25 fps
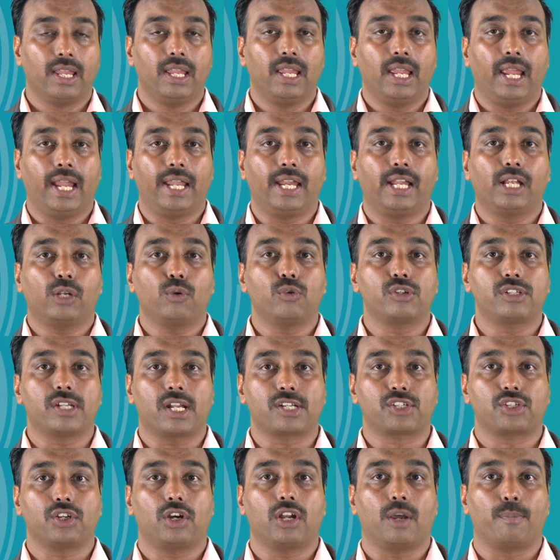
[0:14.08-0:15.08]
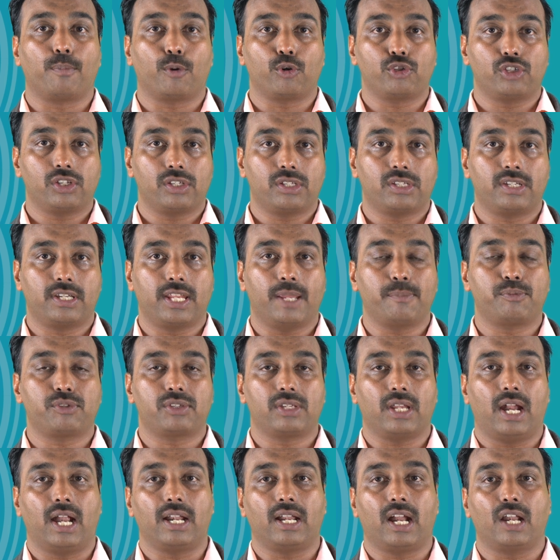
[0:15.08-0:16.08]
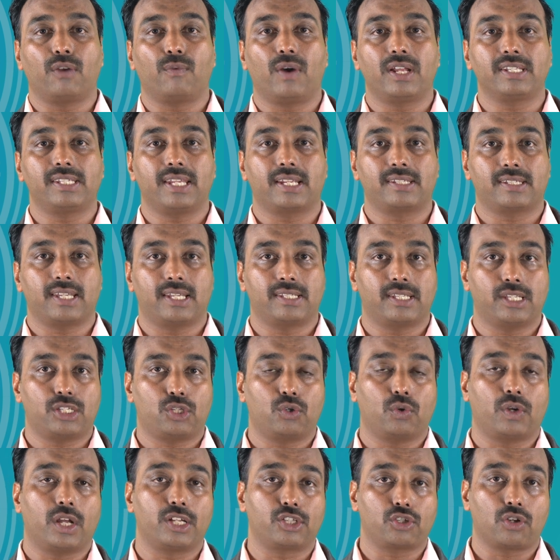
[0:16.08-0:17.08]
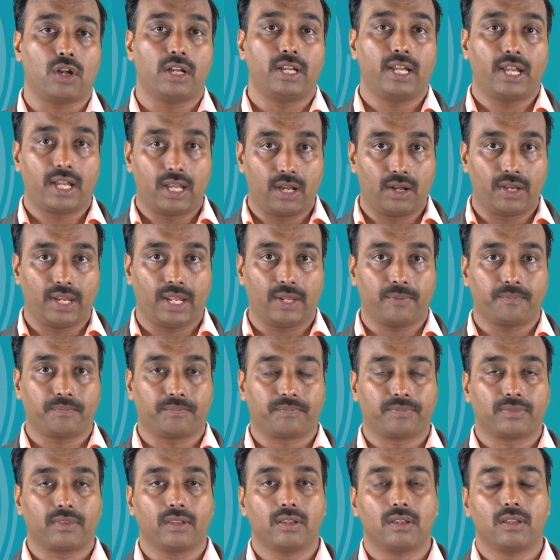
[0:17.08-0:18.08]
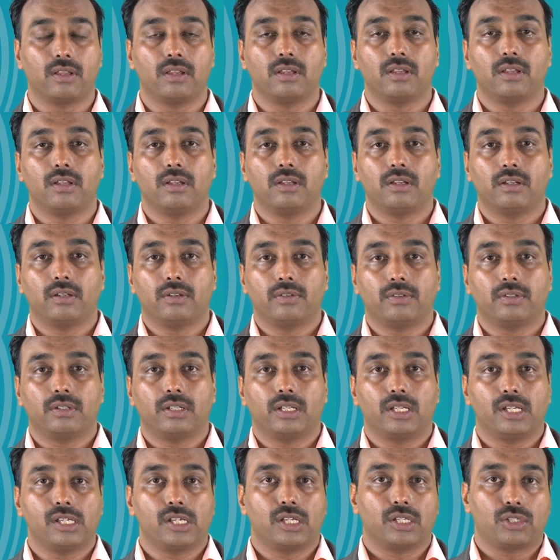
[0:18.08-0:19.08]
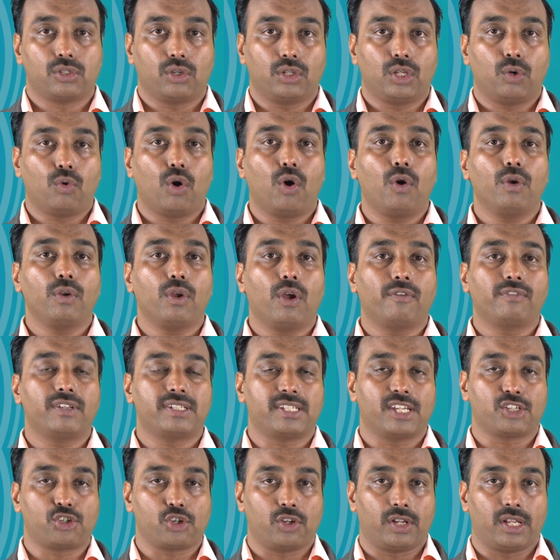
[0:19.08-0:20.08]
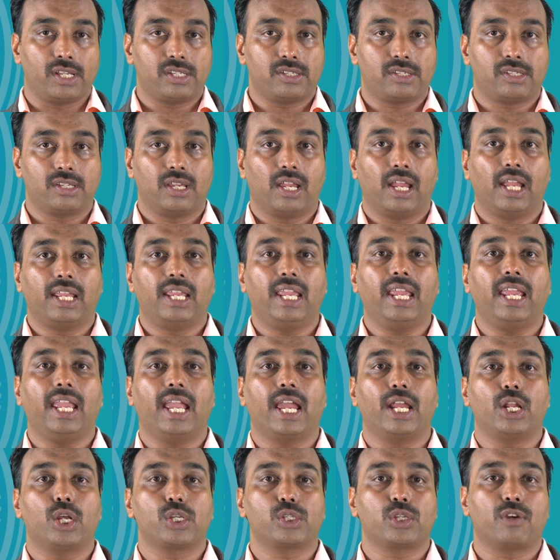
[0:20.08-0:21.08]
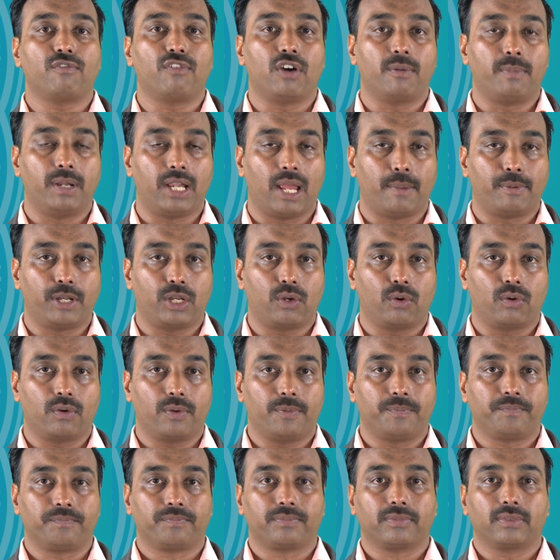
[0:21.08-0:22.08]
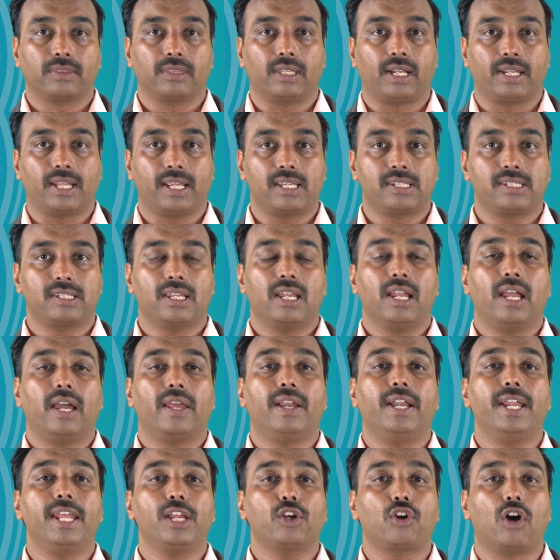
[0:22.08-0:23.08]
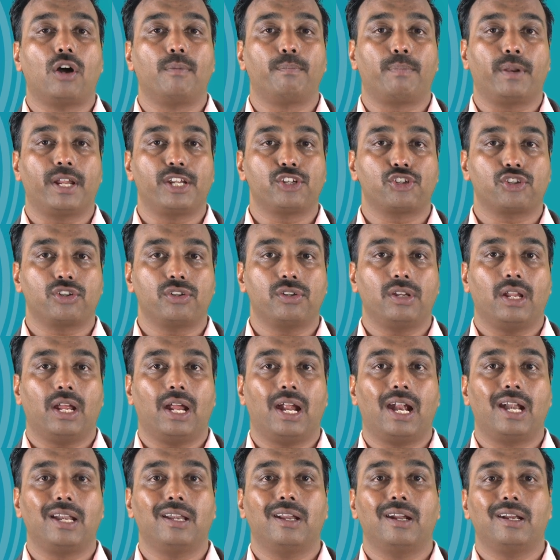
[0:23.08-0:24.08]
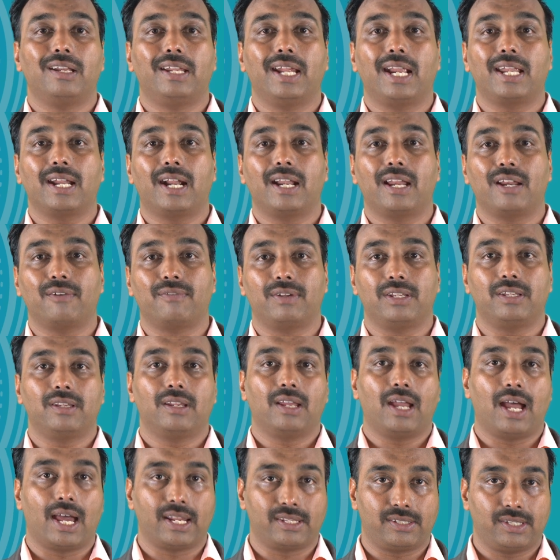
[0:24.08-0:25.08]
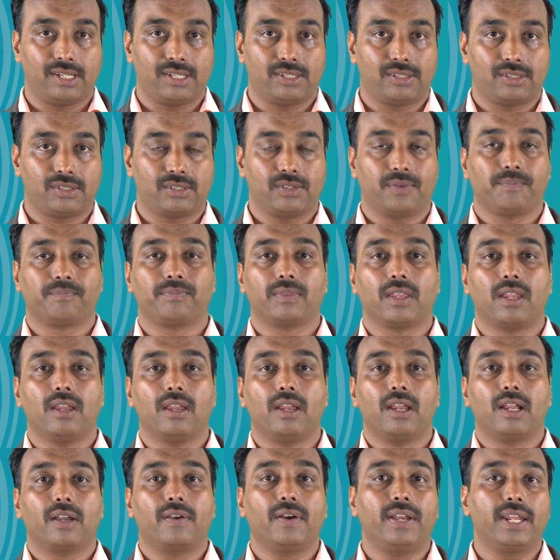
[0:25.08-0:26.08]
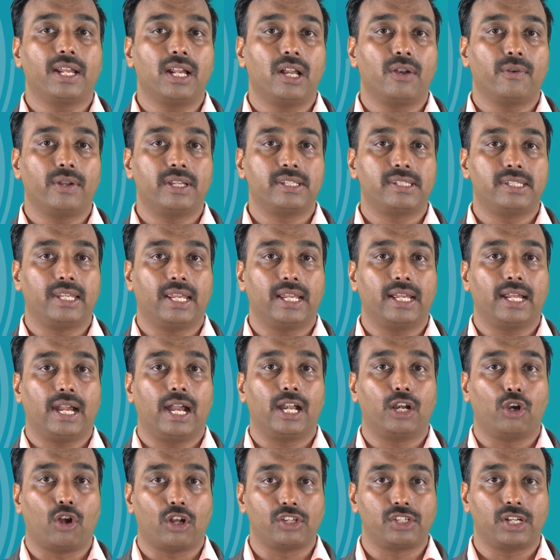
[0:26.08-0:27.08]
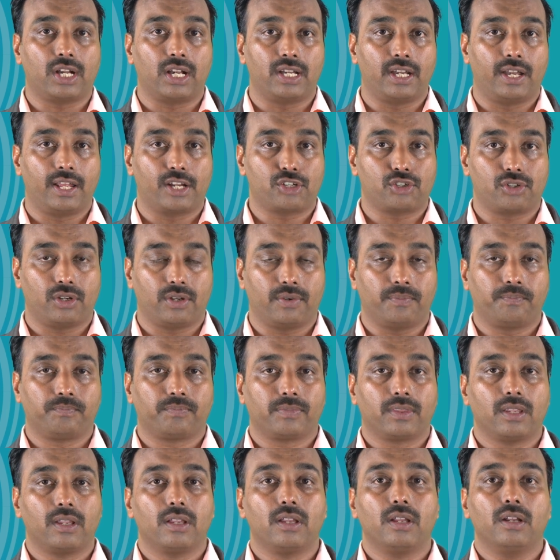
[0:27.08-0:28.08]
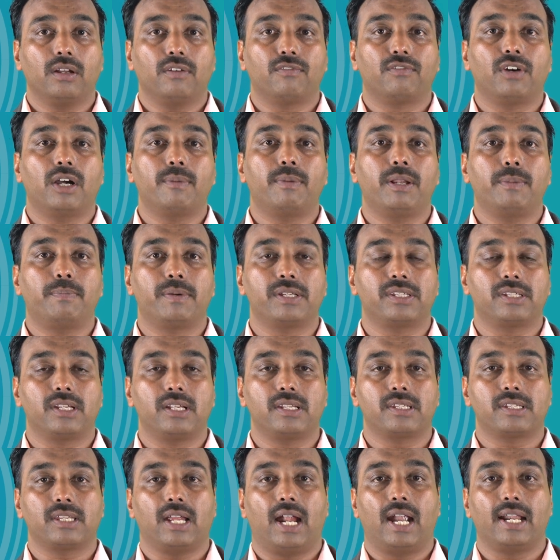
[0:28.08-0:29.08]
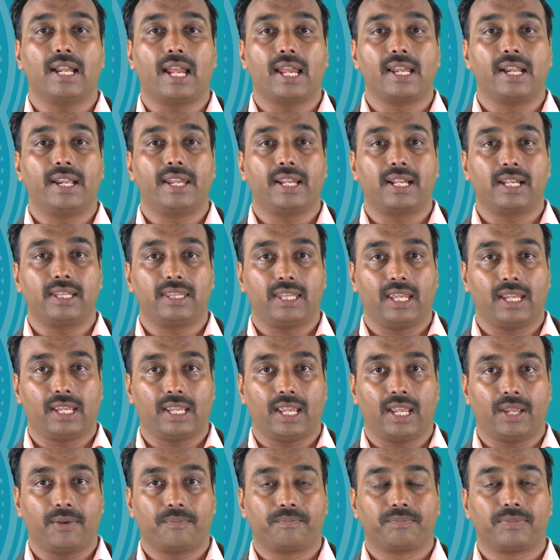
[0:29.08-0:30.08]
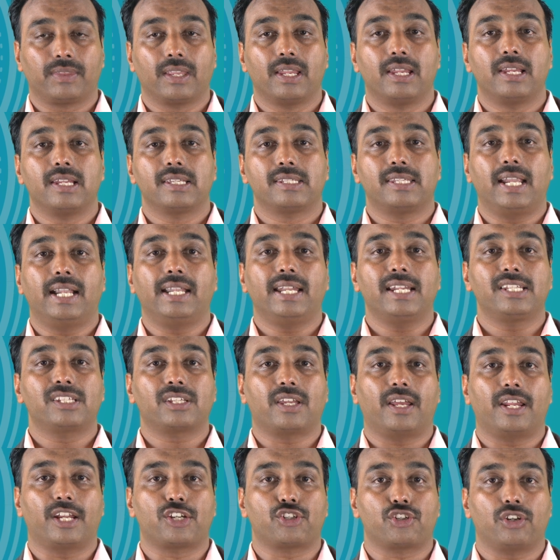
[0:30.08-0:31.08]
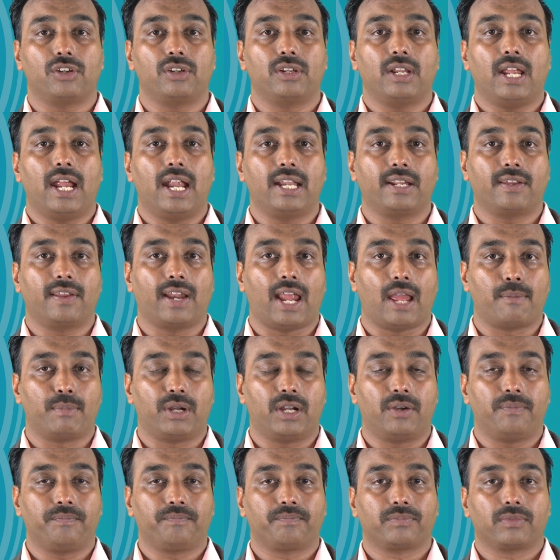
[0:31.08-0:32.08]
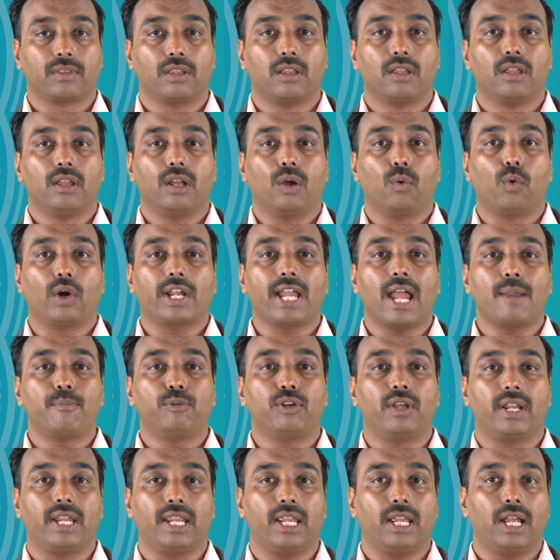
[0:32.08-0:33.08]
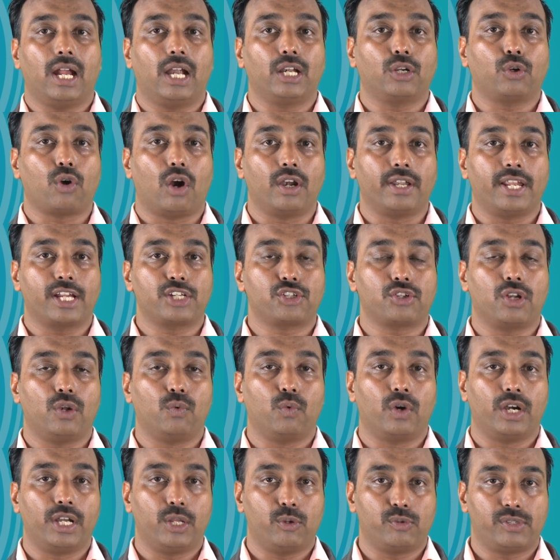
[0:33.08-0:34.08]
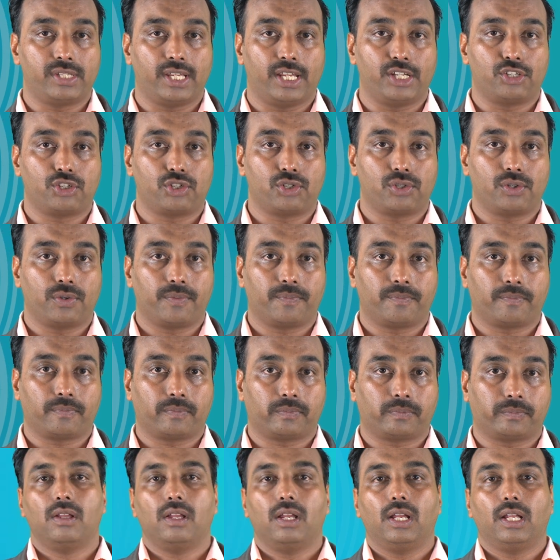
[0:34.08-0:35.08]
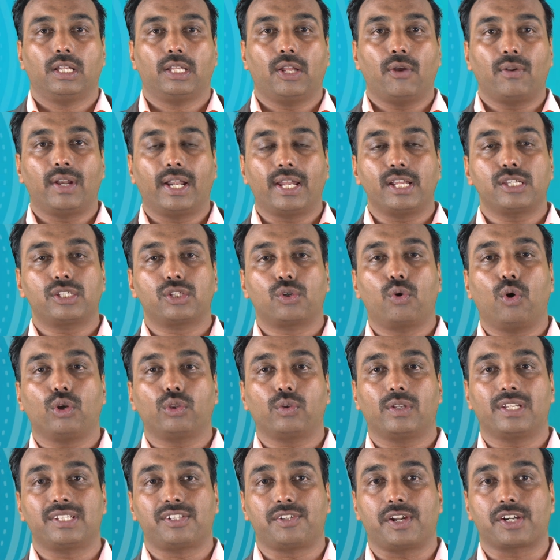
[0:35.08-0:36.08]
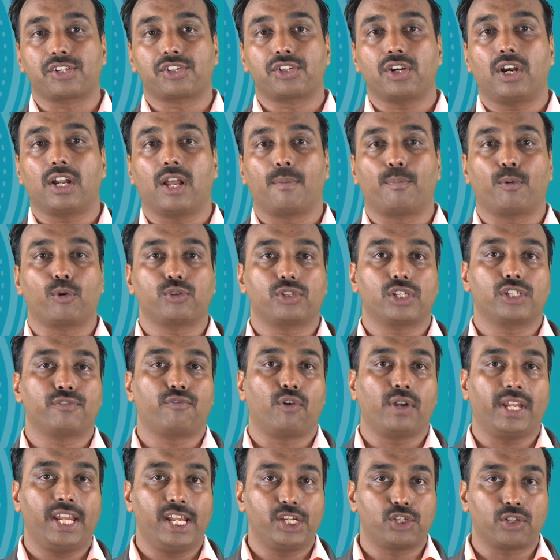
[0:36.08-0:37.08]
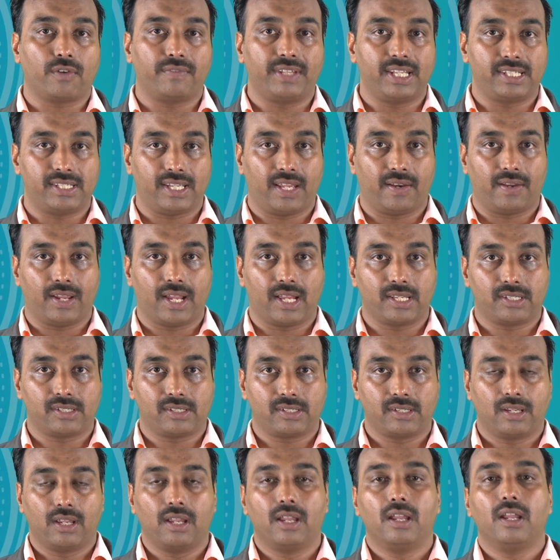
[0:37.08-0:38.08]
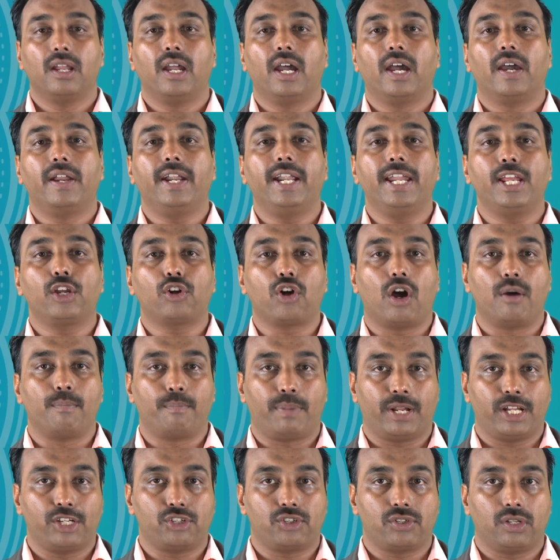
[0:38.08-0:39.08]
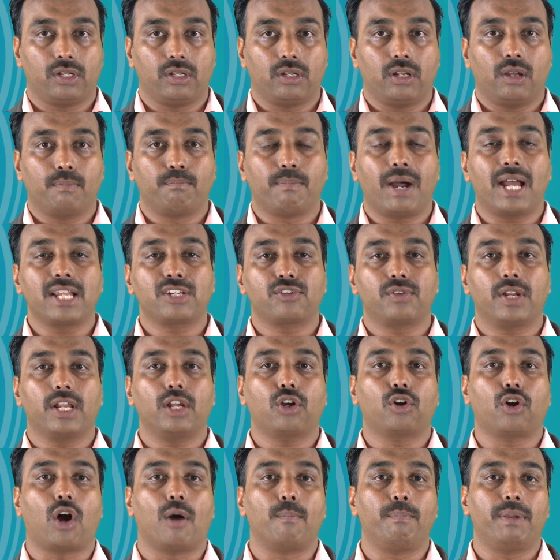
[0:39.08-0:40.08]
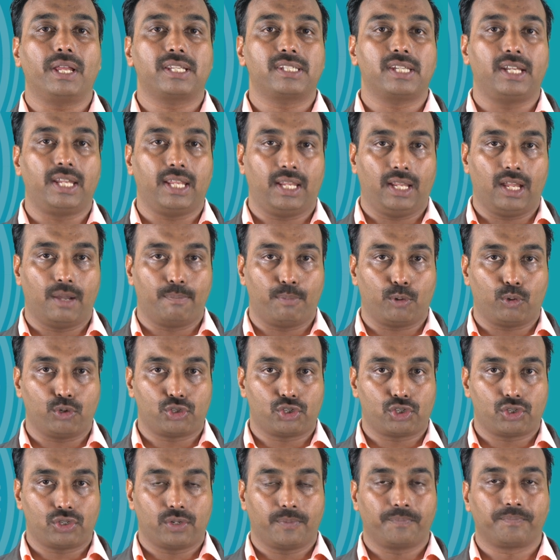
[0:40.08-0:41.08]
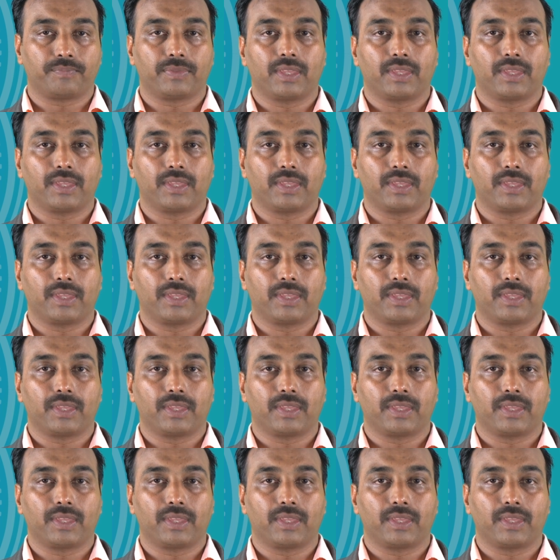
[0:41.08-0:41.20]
It includes structured approaches, tips, and advanced exercises to consolidate learning. So the overview of the session is key areas of verbal aptitude, that is, reading comprehension and data-driven RCs, critical reasoning and logical deduction, verbal puzzles and analytical thinking, sentence correction and grammar, vocabulary and contextual word usage. Now let us go through the structured approaches for each of these areas. Reading comprehension, mastering complexity approach.